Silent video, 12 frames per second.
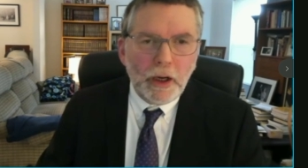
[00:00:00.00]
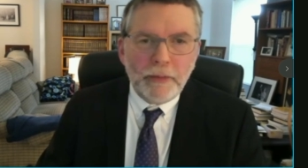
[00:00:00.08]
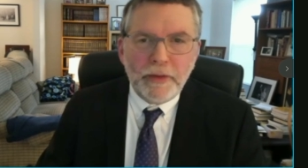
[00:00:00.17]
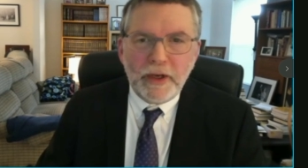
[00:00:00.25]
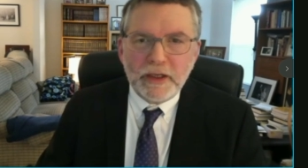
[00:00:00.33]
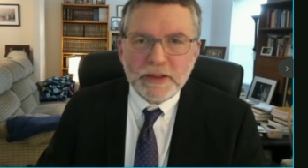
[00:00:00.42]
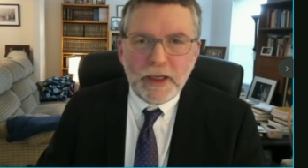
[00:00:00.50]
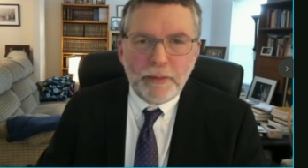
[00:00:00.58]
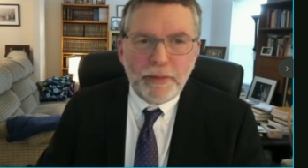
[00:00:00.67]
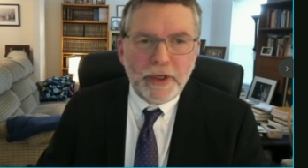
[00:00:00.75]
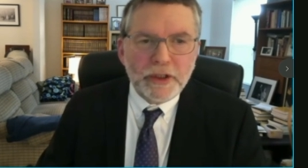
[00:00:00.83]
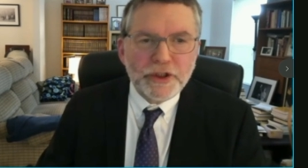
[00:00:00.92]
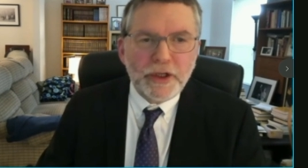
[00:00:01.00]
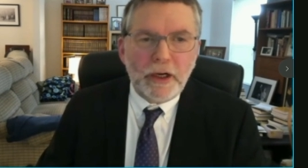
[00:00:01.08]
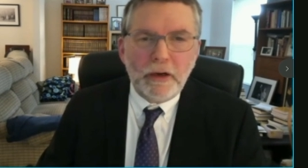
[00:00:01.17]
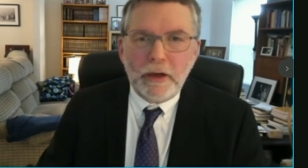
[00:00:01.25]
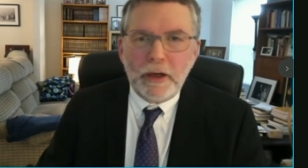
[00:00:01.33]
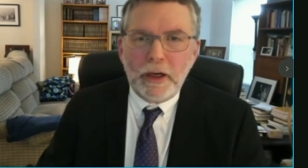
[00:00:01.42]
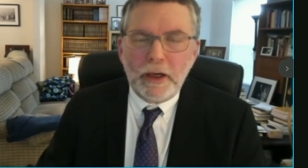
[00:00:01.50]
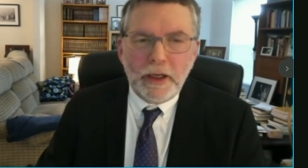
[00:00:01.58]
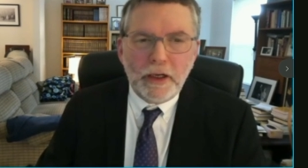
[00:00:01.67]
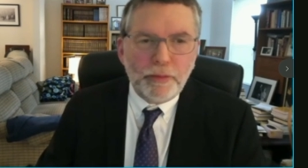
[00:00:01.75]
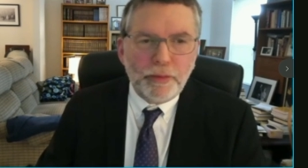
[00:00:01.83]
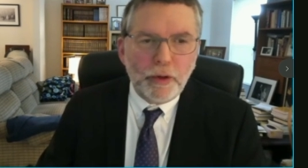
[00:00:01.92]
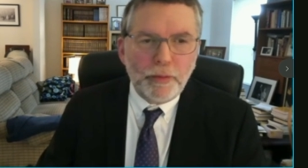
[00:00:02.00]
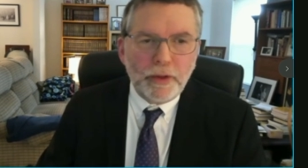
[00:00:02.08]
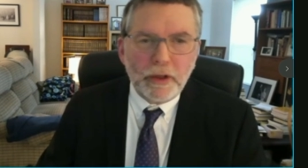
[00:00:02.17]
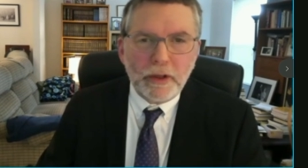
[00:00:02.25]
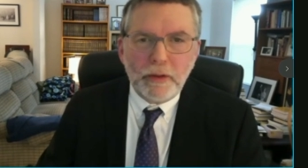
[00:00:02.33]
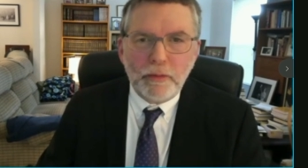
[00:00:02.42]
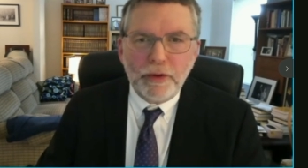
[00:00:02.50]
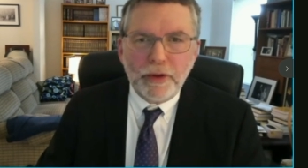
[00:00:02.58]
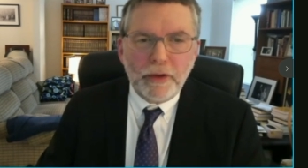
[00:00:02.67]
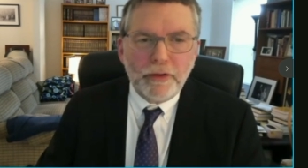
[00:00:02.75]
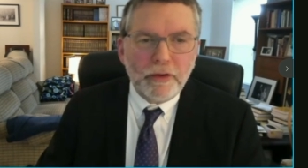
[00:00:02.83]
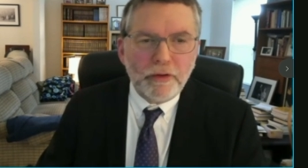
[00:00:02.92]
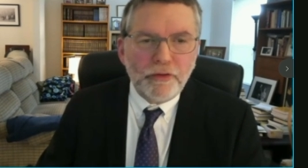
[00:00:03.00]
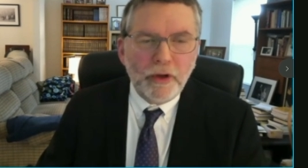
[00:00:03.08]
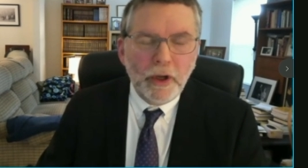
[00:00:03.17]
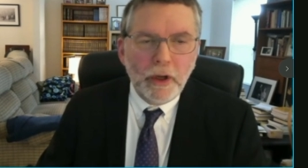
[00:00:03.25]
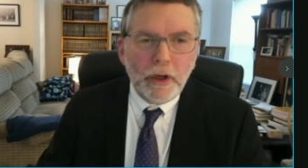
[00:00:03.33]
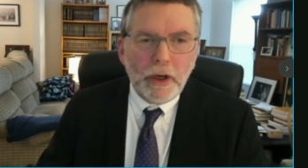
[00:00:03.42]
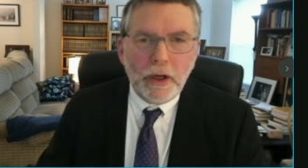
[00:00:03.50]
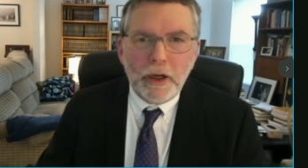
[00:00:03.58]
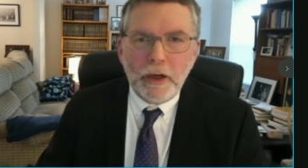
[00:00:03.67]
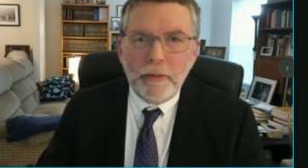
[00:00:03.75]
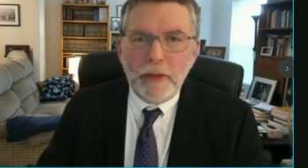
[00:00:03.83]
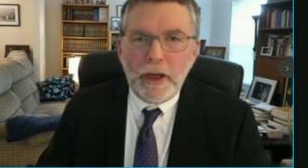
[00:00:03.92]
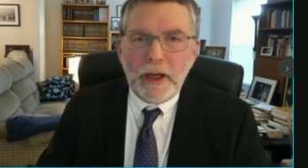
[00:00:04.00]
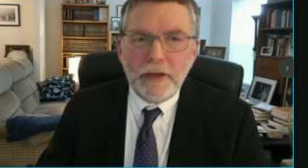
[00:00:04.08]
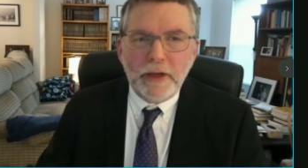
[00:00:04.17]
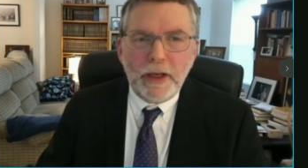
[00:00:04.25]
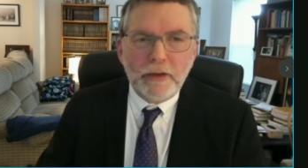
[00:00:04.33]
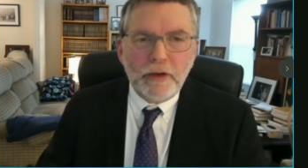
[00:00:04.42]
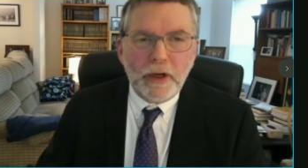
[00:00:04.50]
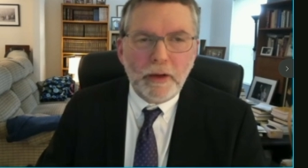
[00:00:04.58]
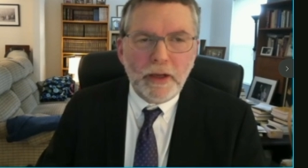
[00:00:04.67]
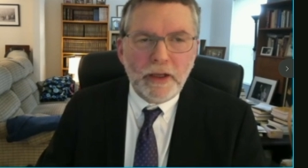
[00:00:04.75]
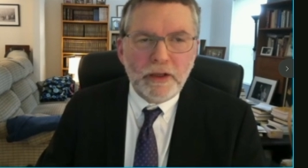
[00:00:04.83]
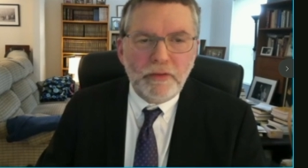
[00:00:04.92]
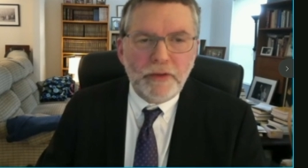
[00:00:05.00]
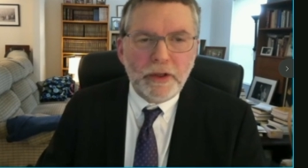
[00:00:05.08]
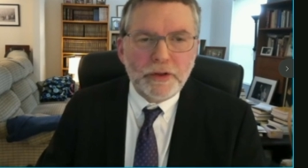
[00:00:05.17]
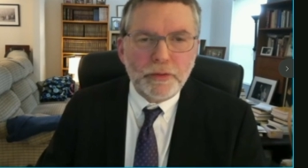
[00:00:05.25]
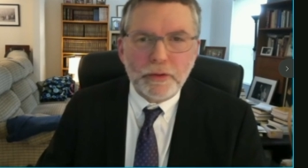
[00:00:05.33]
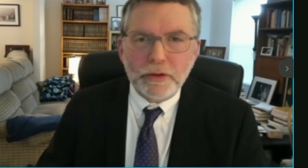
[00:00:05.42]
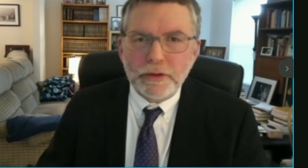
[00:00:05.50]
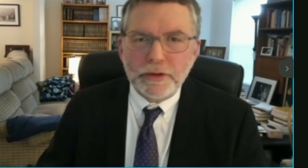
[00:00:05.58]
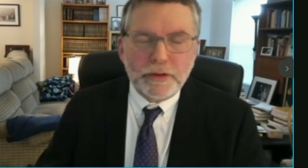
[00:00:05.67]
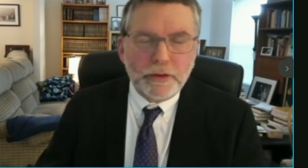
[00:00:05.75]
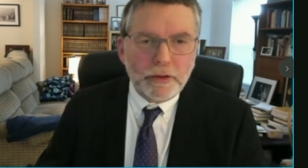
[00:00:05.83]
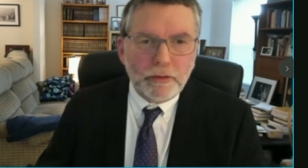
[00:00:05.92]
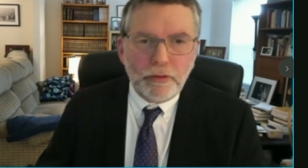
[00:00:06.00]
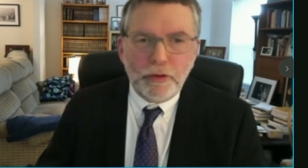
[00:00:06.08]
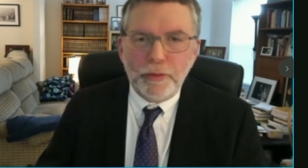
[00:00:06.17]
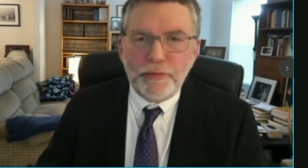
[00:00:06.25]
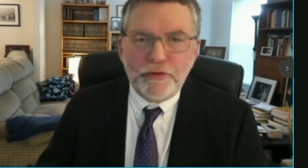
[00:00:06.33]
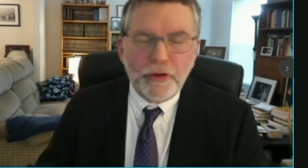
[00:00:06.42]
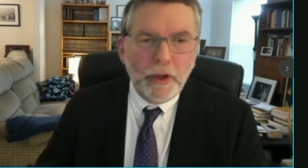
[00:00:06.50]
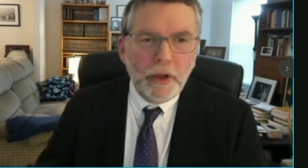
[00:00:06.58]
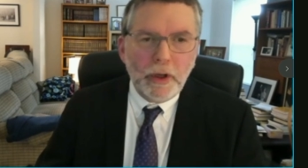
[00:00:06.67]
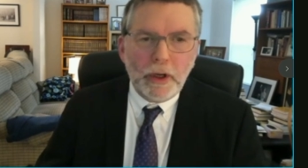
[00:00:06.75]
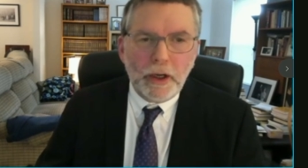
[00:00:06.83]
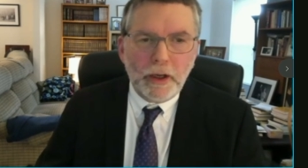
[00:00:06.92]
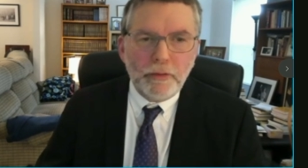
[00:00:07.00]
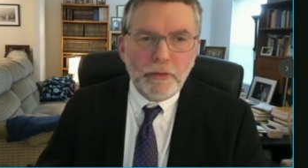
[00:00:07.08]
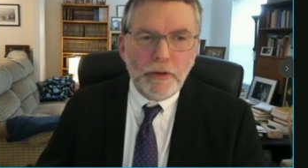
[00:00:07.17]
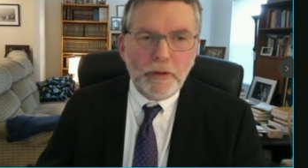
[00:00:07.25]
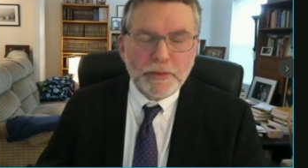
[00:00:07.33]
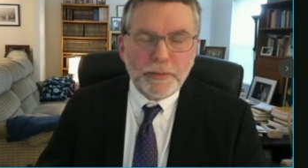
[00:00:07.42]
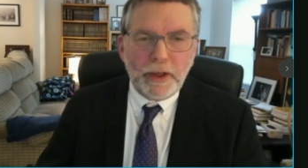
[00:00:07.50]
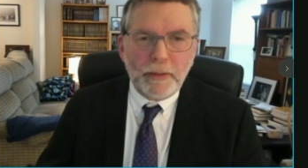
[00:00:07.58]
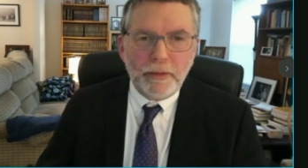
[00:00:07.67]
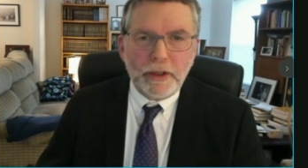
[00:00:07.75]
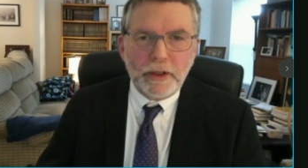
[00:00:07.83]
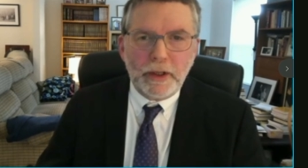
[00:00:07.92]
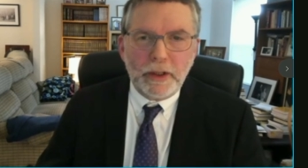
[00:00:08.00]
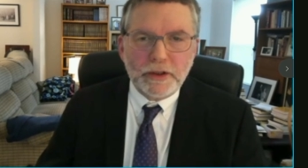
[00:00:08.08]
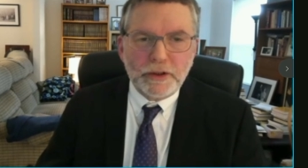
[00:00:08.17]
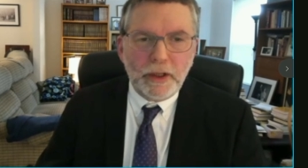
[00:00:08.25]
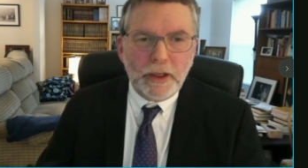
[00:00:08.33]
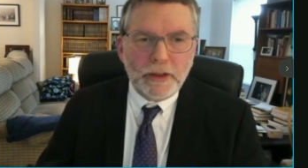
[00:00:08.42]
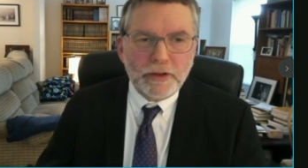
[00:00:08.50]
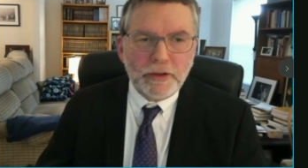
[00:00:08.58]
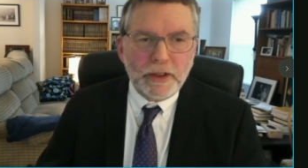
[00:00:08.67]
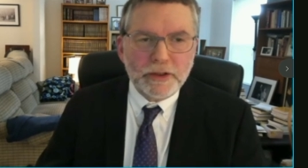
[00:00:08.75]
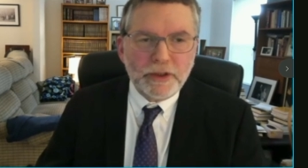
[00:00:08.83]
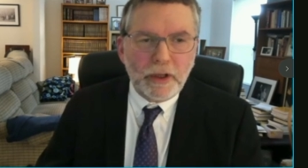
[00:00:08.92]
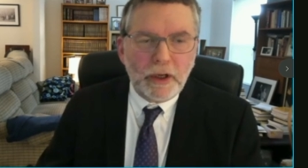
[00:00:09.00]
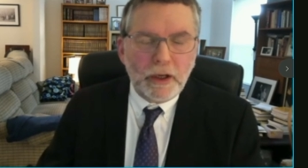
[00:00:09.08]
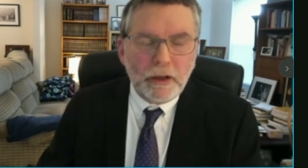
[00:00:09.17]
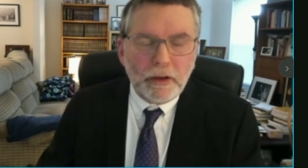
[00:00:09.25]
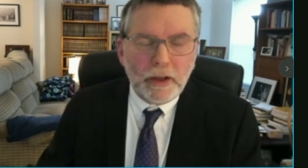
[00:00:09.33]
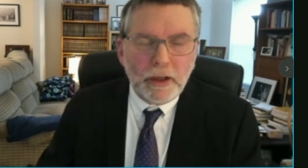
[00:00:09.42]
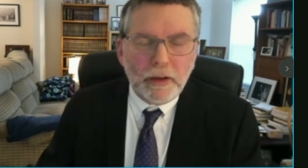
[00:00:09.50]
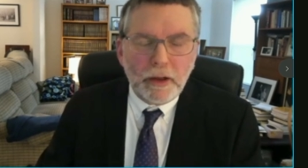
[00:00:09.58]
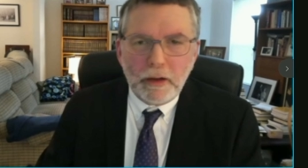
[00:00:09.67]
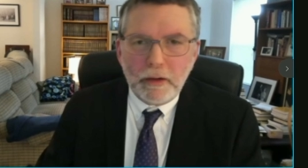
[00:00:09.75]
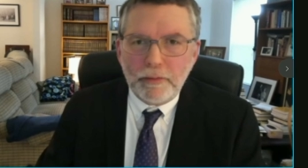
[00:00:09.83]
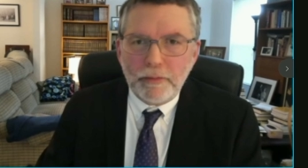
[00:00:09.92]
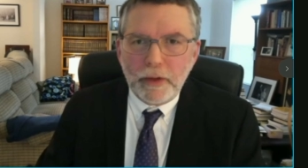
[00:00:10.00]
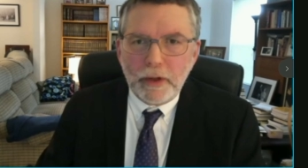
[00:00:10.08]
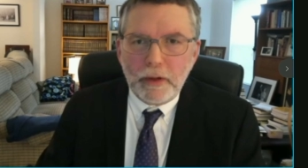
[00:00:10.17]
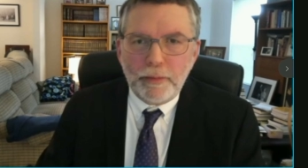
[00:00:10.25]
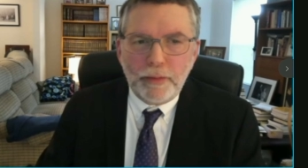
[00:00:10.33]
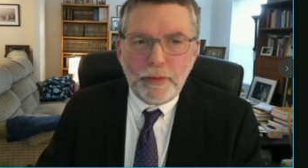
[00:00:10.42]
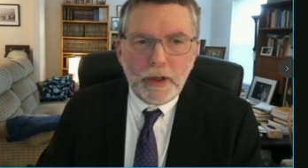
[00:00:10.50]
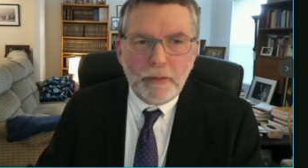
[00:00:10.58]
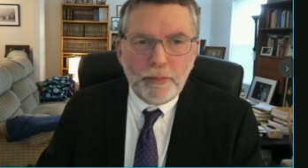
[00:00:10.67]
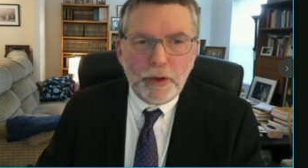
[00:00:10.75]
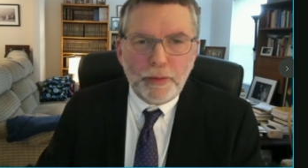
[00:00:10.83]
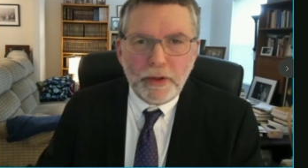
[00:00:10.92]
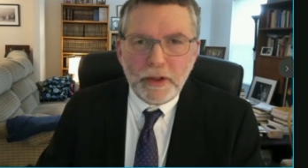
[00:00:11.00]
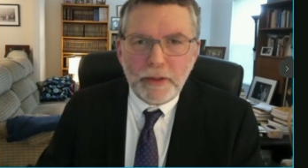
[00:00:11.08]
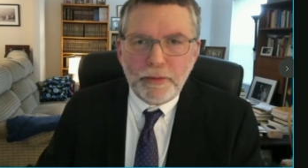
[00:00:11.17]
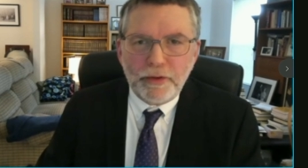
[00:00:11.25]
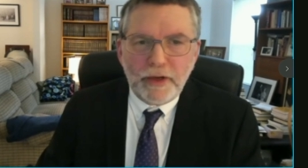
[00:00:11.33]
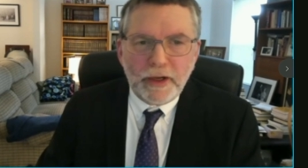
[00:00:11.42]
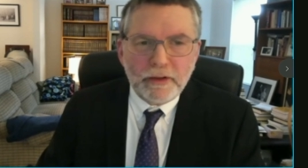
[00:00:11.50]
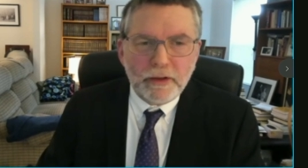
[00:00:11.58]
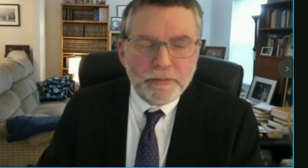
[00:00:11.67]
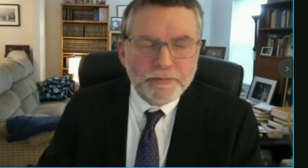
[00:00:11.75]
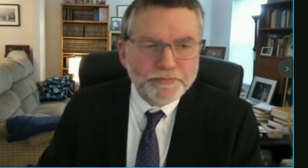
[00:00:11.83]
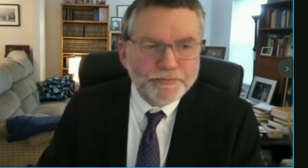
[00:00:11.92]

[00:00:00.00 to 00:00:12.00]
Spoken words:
that it's not being shared inappropriately with others, and that individuals, groups, U.S. public trust are appropriately protected.